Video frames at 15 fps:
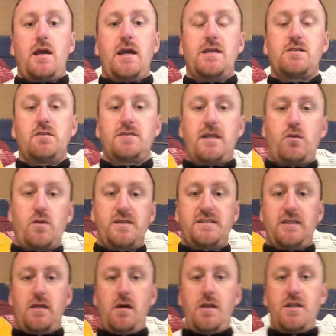so it's like we're
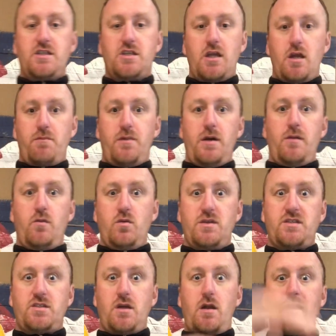sitting on a chair, but we're
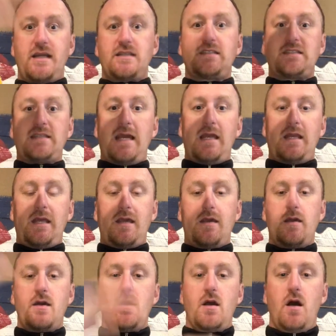starting standing.
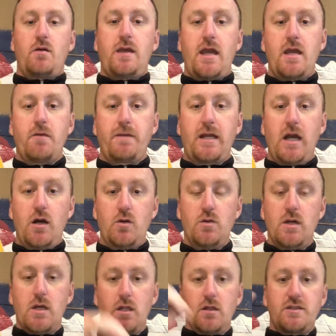Okay, here we go.
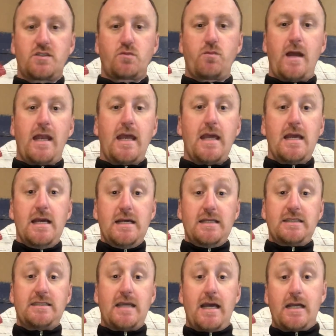Let's ready,
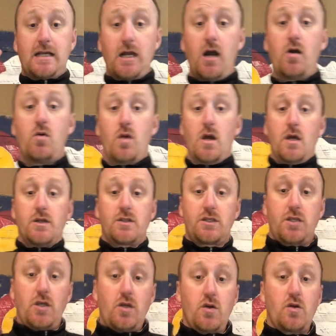set, go.
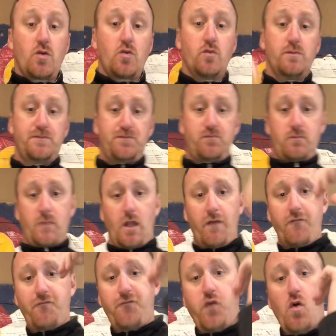2,
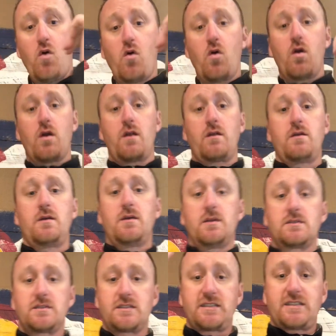4,
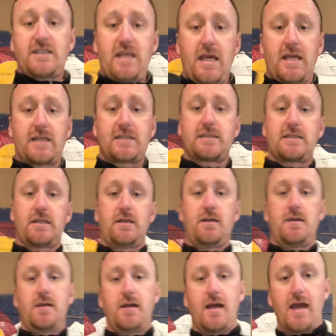6,
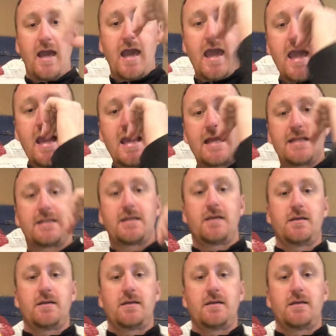8,